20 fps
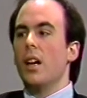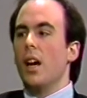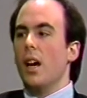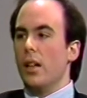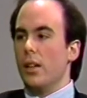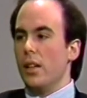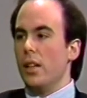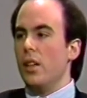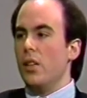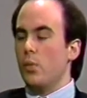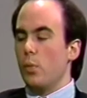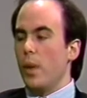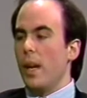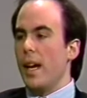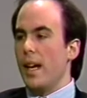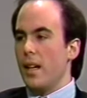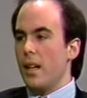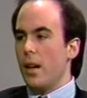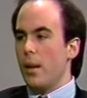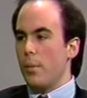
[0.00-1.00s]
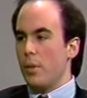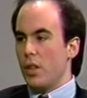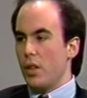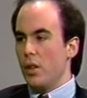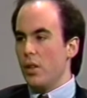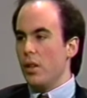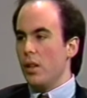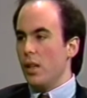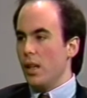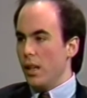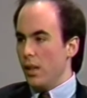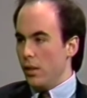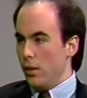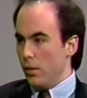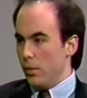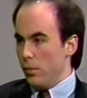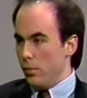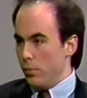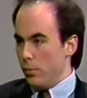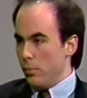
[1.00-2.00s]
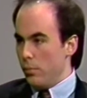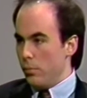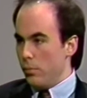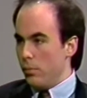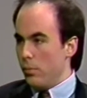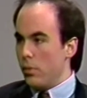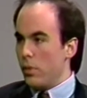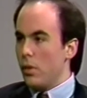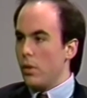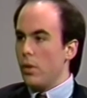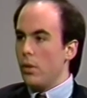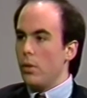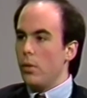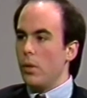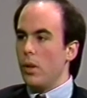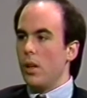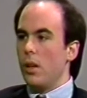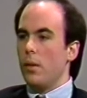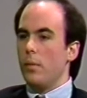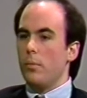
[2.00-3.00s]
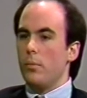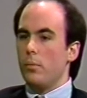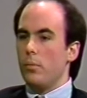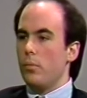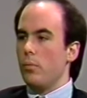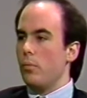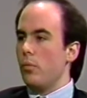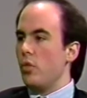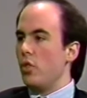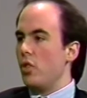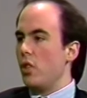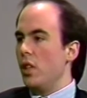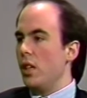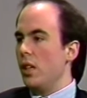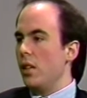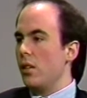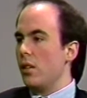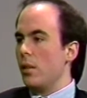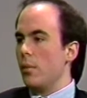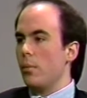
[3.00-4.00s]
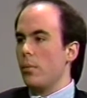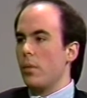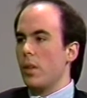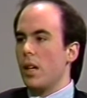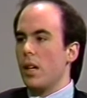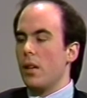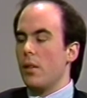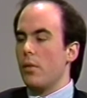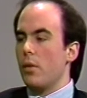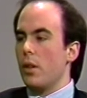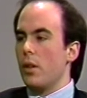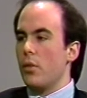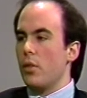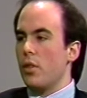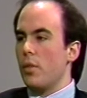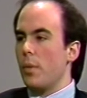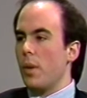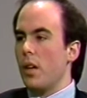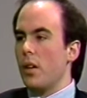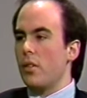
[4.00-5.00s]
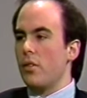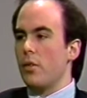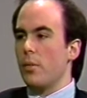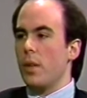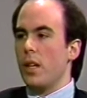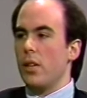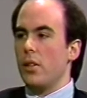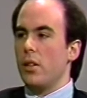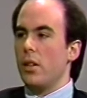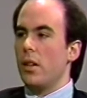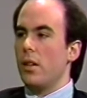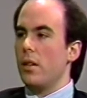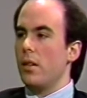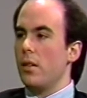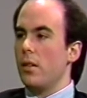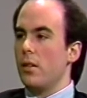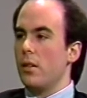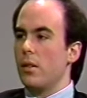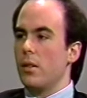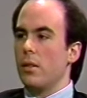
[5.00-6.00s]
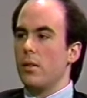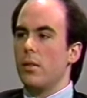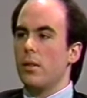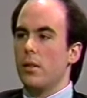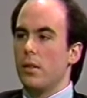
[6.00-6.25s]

at least we had an opportunity to seek some kind of a response from that senator. So.